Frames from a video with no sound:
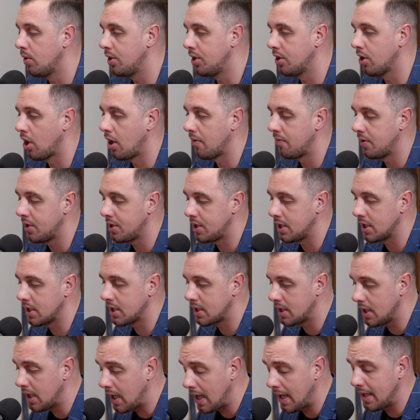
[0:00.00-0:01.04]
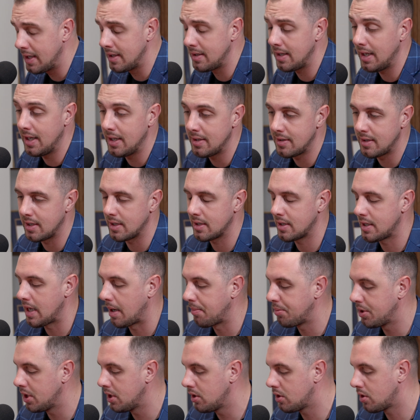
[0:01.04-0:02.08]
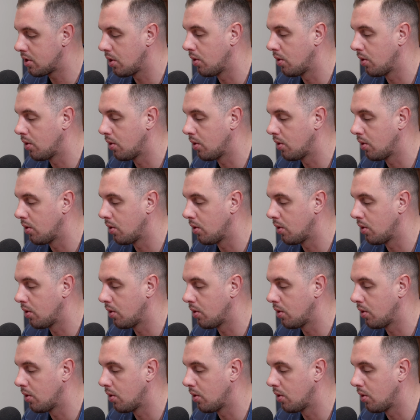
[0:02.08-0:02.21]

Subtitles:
your offer is accepted.